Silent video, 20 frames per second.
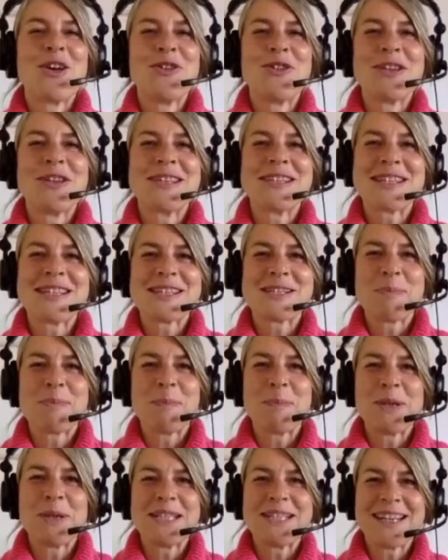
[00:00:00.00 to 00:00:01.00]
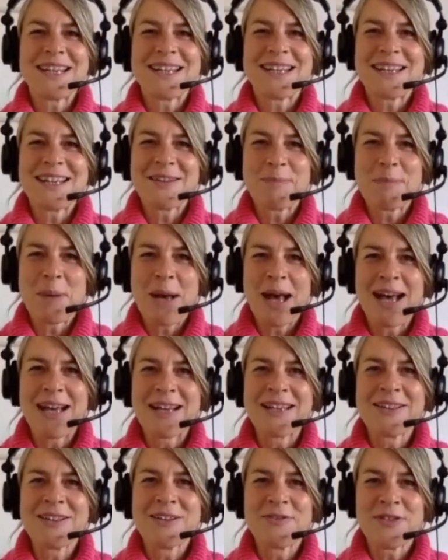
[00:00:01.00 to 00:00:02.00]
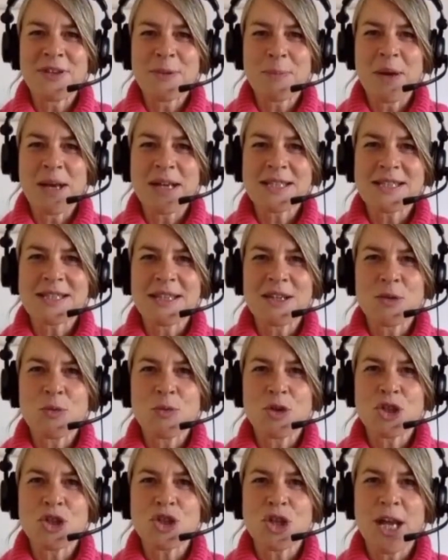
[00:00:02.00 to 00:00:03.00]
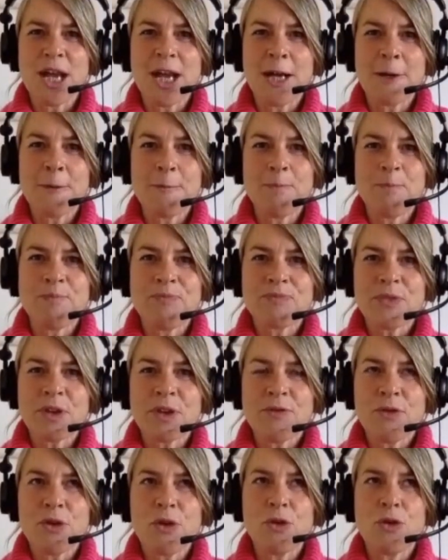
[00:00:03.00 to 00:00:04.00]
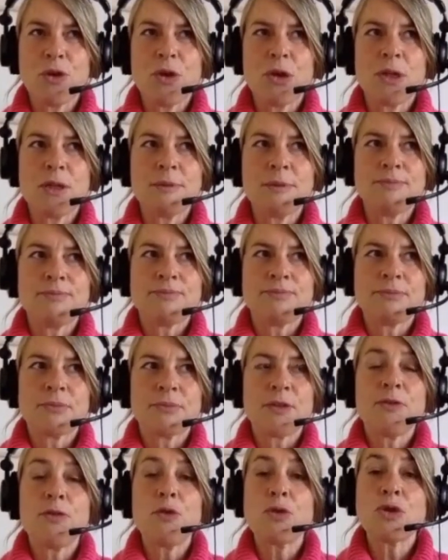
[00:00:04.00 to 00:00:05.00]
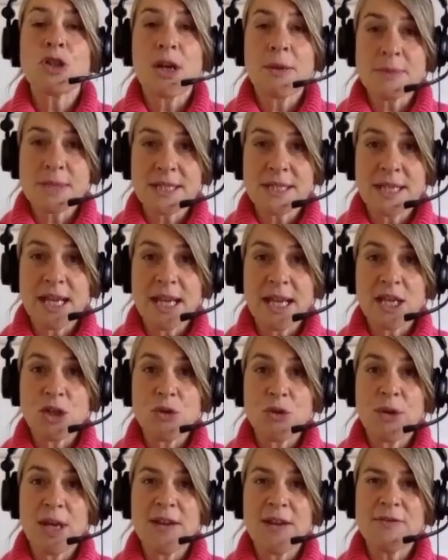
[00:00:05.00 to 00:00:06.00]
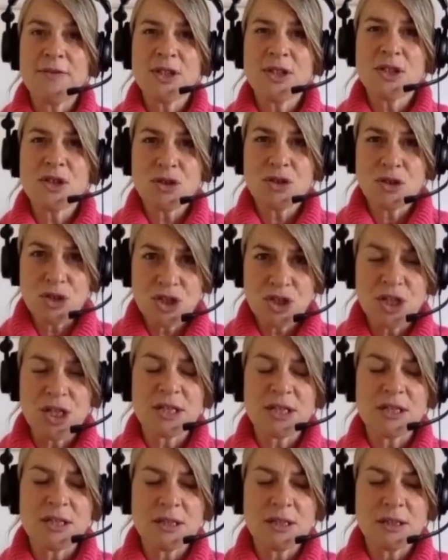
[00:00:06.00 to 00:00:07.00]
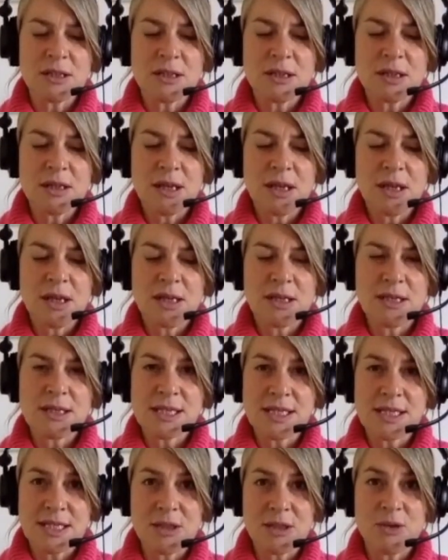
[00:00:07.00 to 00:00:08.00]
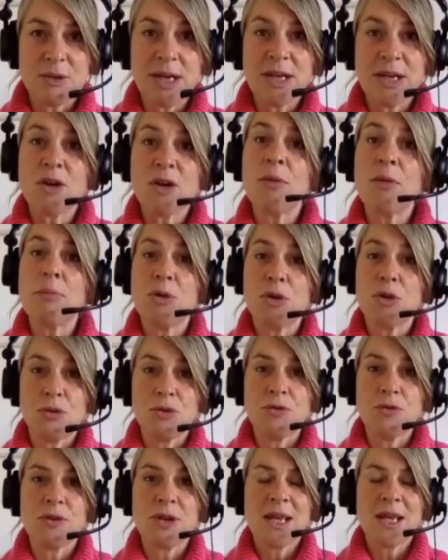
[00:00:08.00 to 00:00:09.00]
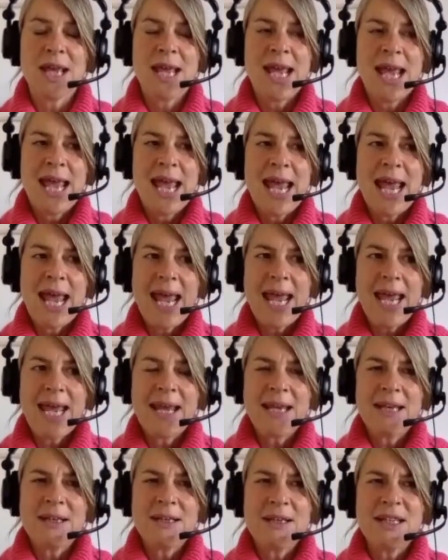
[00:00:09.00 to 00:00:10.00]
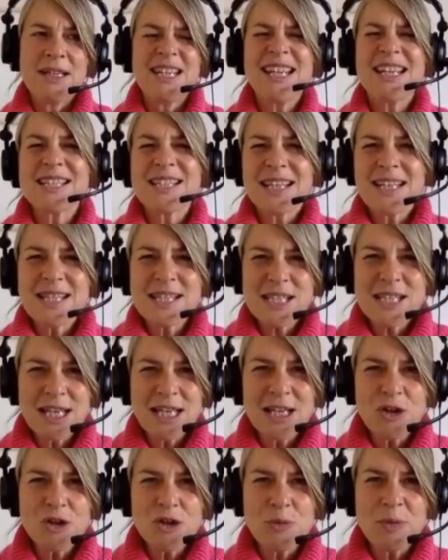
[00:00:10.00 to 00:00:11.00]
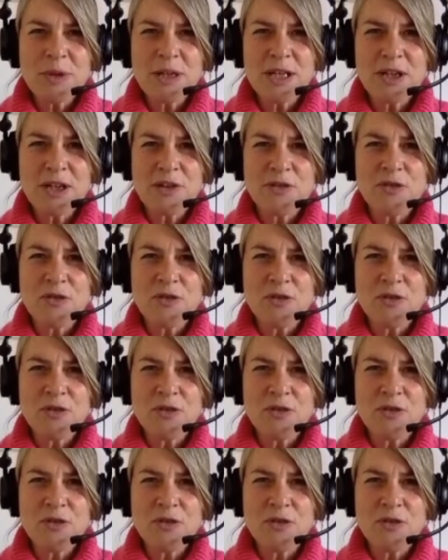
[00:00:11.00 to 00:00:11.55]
there's this particular part in the Vipassana, which for 4 times a day, you have to sit still and not move. And yes, it is a little bit of